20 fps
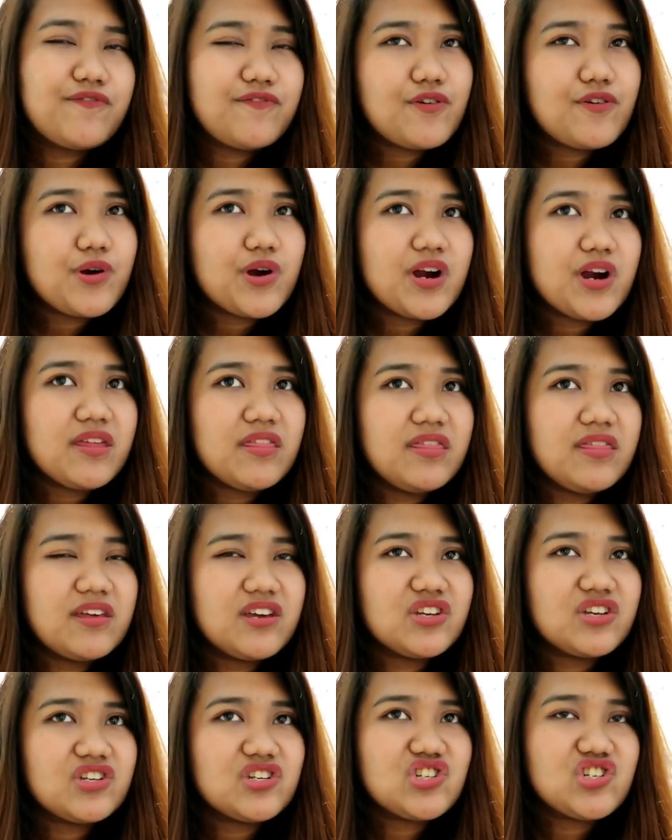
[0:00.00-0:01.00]
for
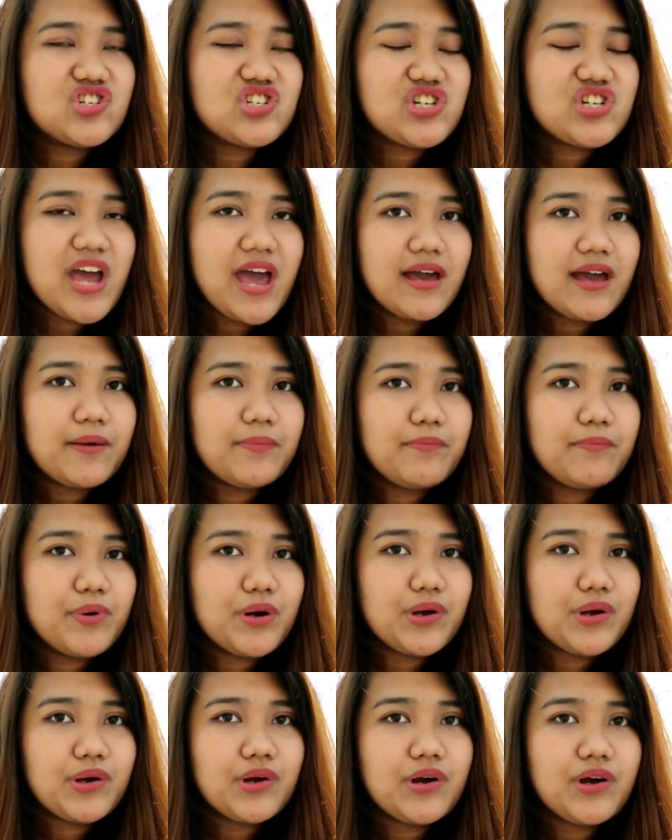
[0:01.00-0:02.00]
the Shack
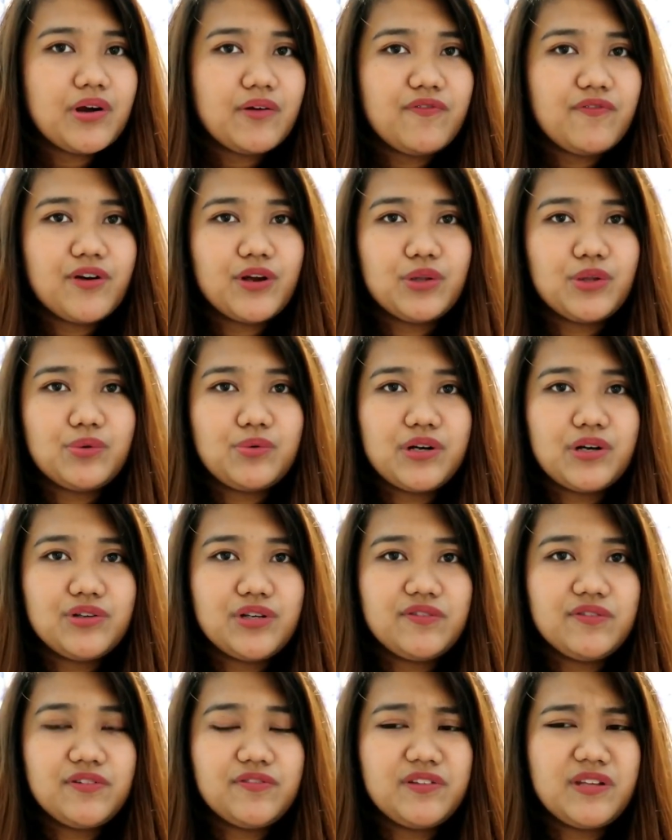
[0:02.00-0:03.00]
burger for two
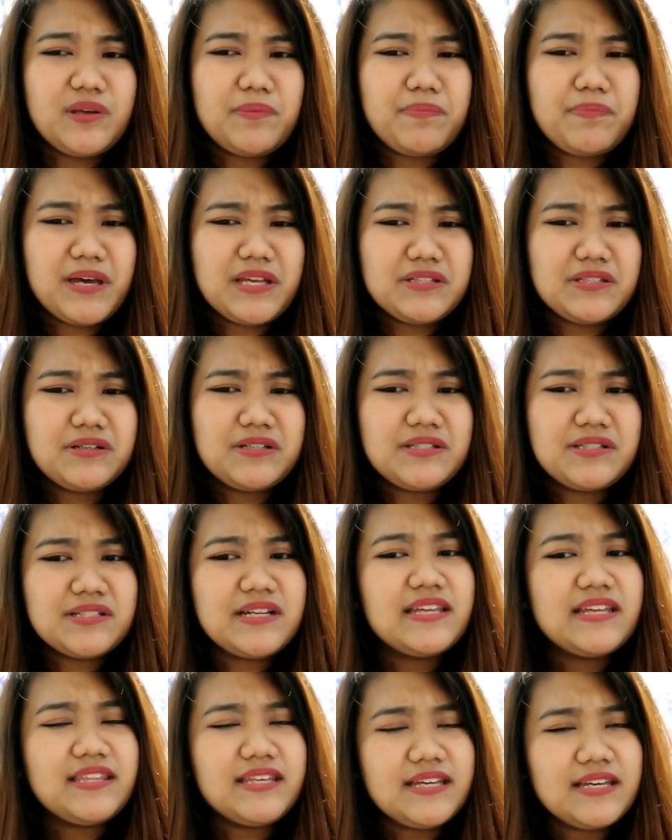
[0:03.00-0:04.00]
hundred fifty pesos,
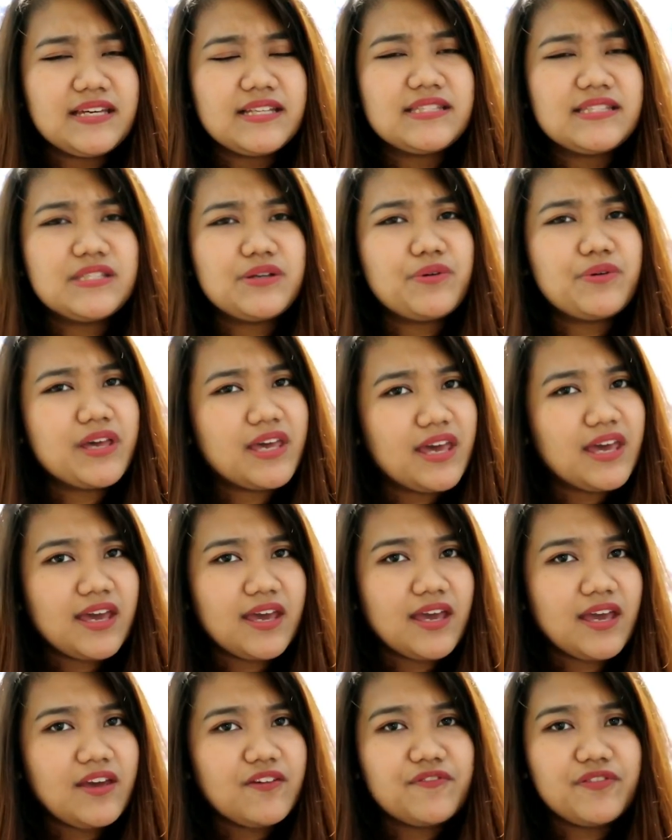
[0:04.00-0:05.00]
I think it's
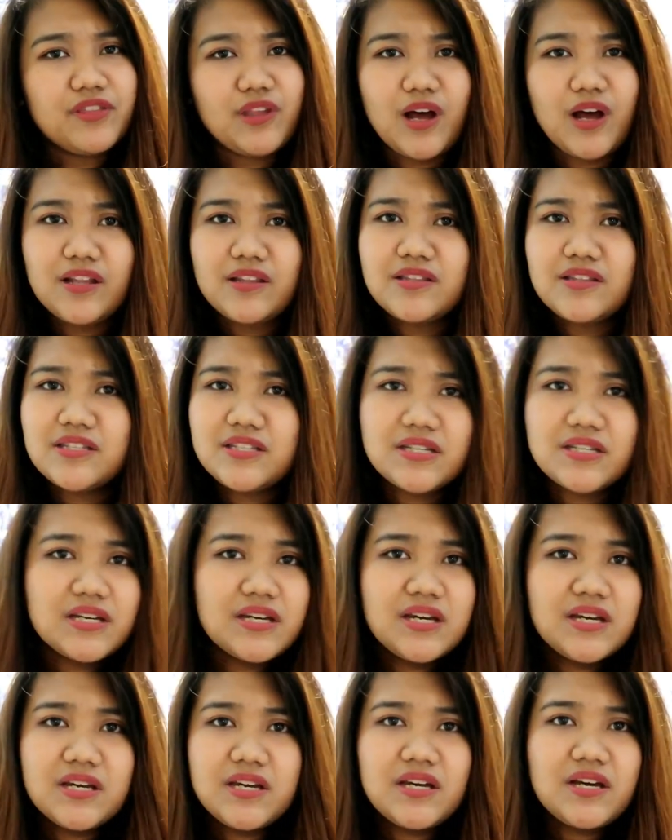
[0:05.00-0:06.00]
okay if not
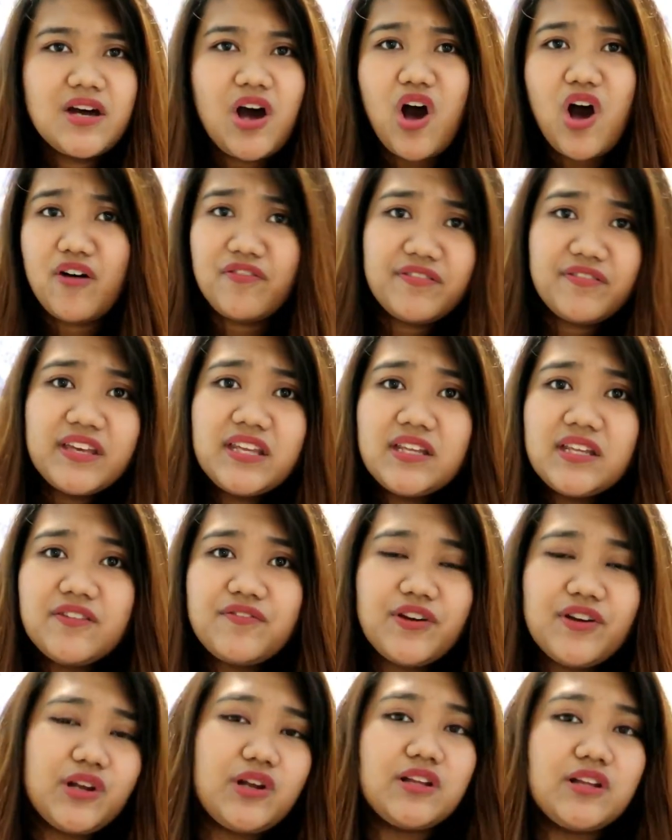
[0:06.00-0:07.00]
often,
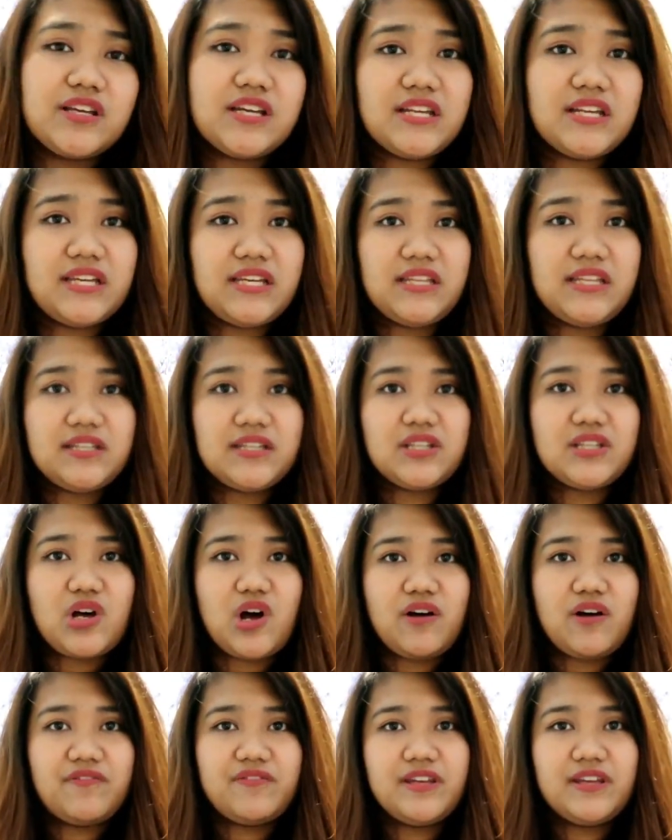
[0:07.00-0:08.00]
if you're not gonna eat it
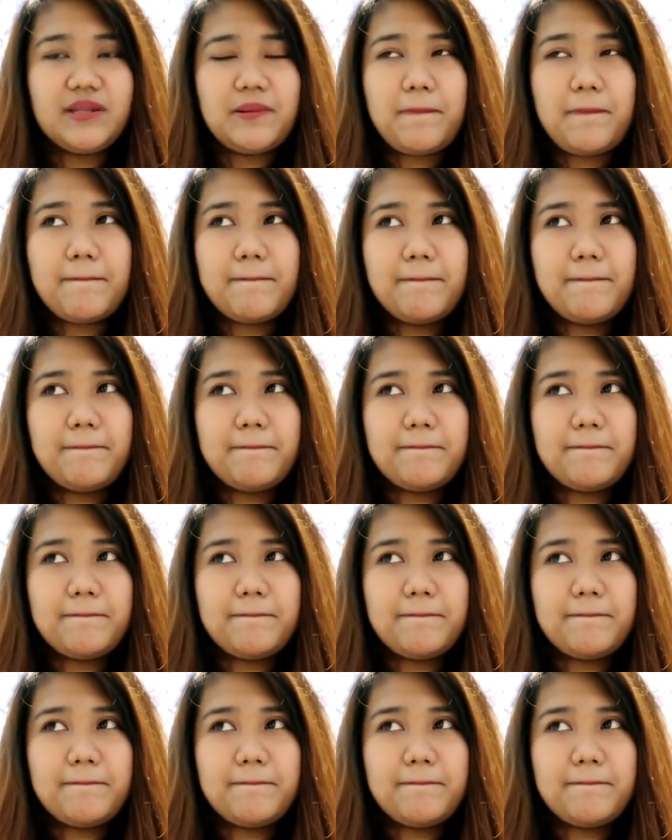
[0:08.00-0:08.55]
often.